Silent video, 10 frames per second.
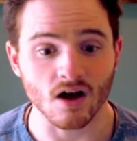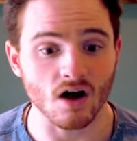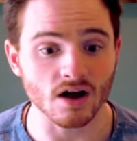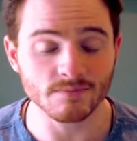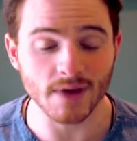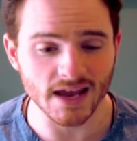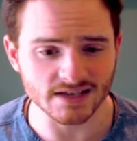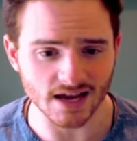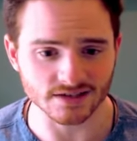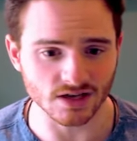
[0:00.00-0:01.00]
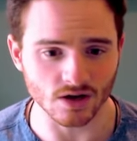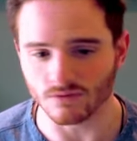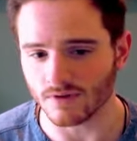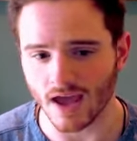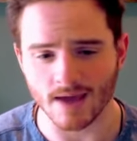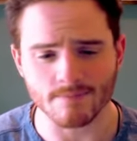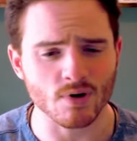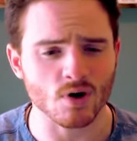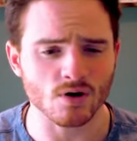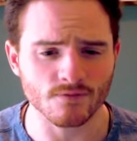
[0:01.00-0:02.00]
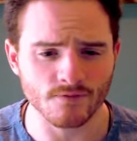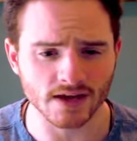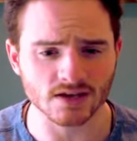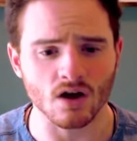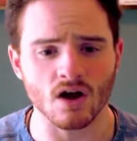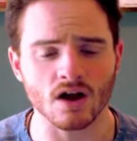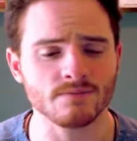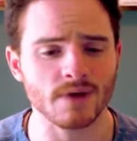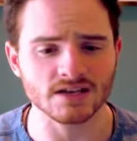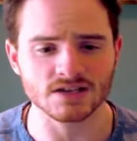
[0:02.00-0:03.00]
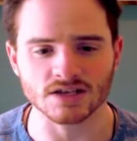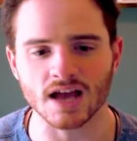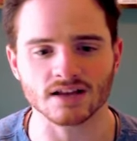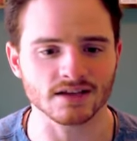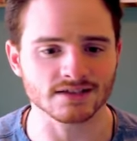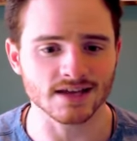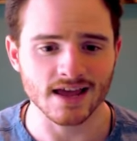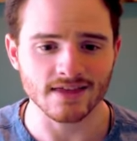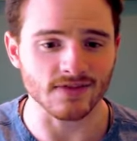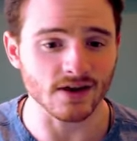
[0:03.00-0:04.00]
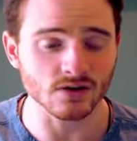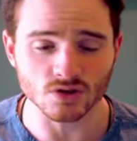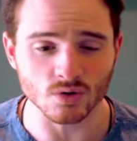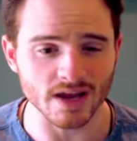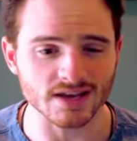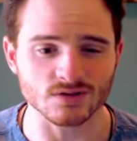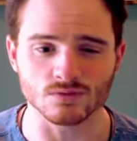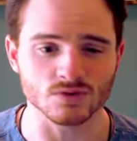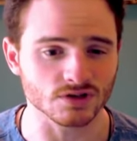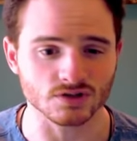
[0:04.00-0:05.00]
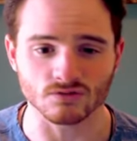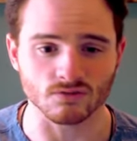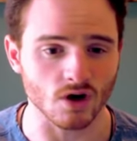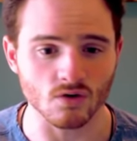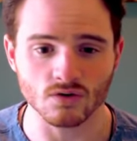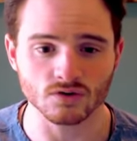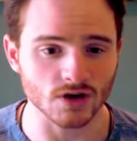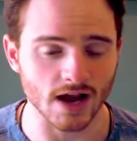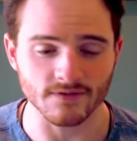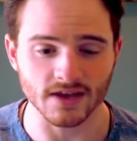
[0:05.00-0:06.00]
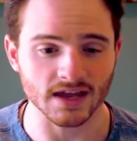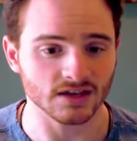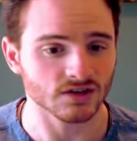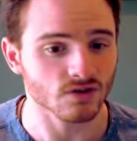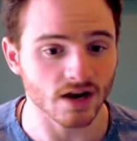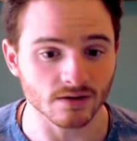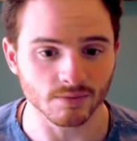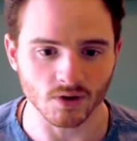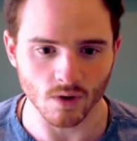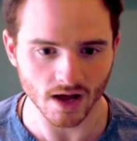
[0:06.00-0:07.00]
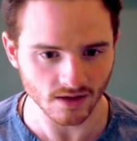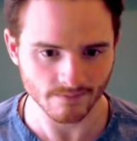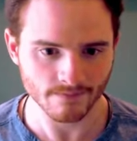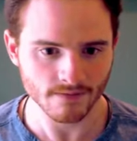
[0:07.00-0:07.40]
on page SEO, a perfect on page checklist that they're doing to just grow traffic incredibly well.